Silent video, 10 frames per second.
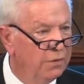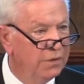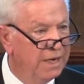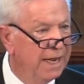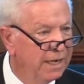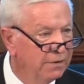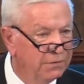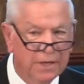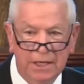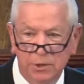the negative
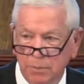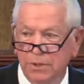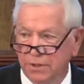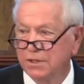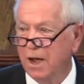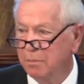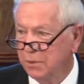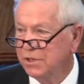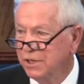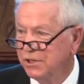things, but there's
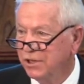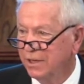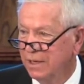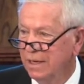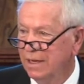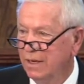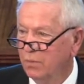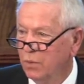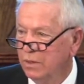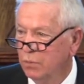opposition
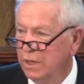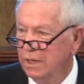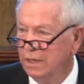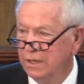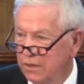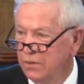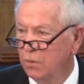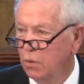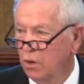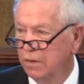when we do the
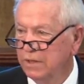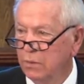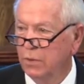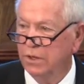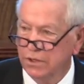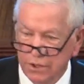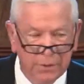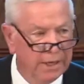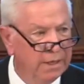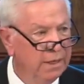work that we're
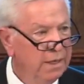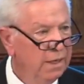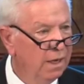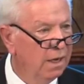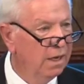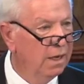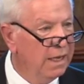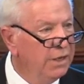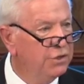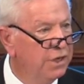doing uh,
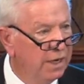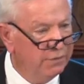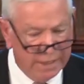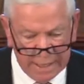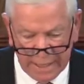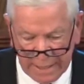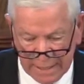each and every day.